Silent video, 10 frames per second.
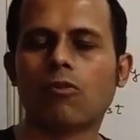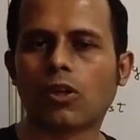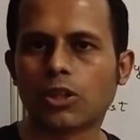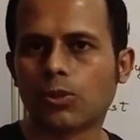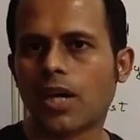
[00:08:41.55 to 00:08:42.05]

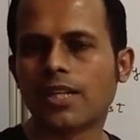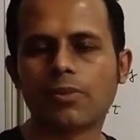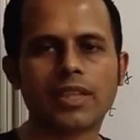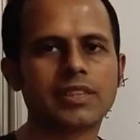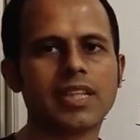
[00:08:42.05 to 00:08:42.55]
For UI, you
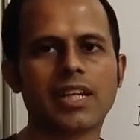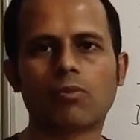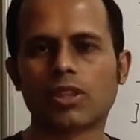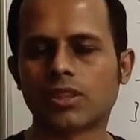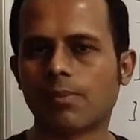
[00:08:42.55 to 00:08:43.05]
can select
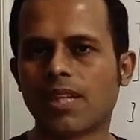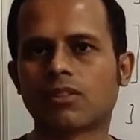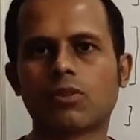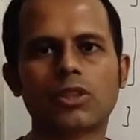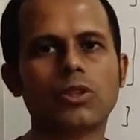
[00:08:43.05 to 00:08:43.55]
what is the
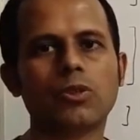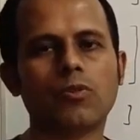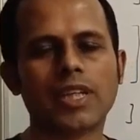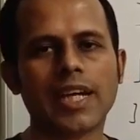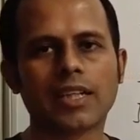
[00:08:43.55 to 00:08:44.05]
best for you. You
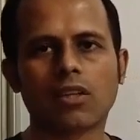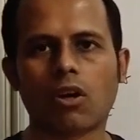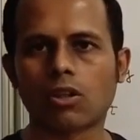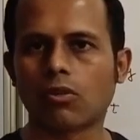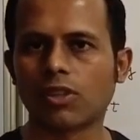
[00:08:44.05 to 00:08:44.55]
will get a
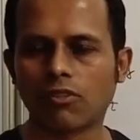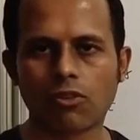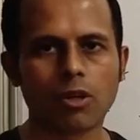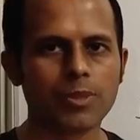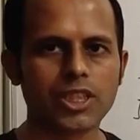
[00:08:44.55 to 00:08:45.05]
lot of
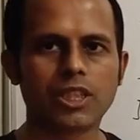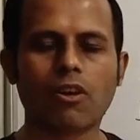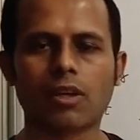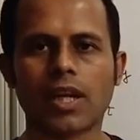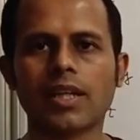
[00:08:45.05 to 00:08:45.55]
information
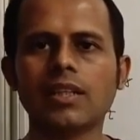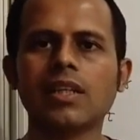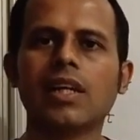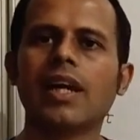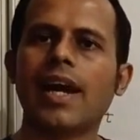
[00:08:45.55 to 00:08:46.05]

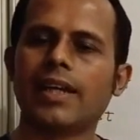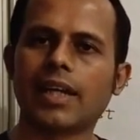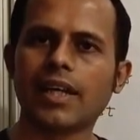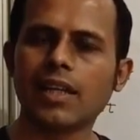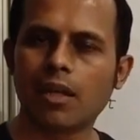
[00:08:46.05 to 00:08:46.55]
online. And
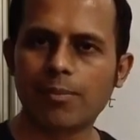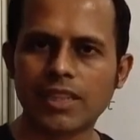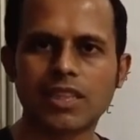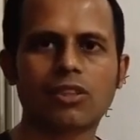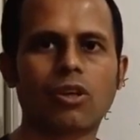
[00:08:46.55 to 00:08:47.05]
again, a
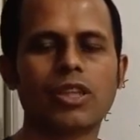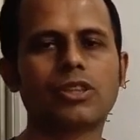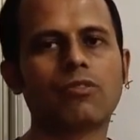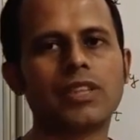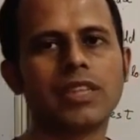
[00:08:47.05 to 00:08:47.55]
basic
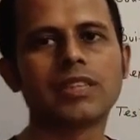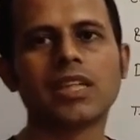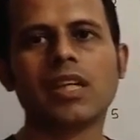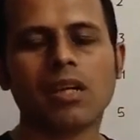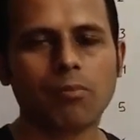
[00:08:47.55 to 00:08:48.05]
knowledge of these
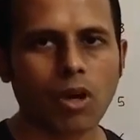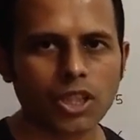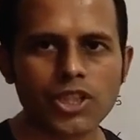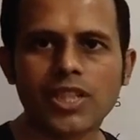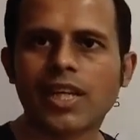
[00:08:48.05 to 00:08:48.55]

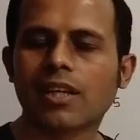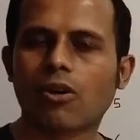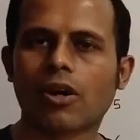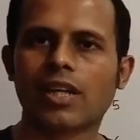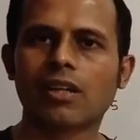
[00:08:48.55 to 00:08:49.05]
monitoring and
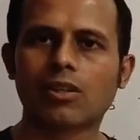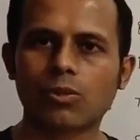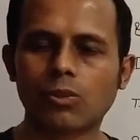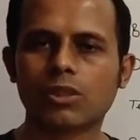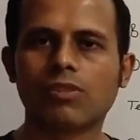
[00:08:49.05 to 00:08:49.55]
logging
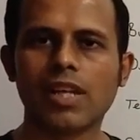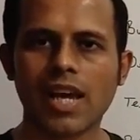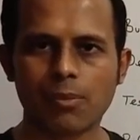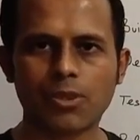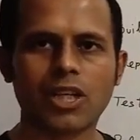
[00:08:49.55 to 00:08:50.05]
tools will
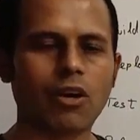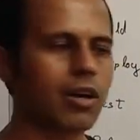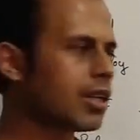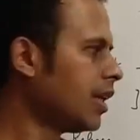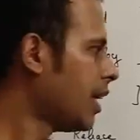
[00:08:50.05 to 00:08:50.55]
help you a
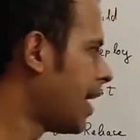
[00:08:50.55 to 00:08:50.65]
lot.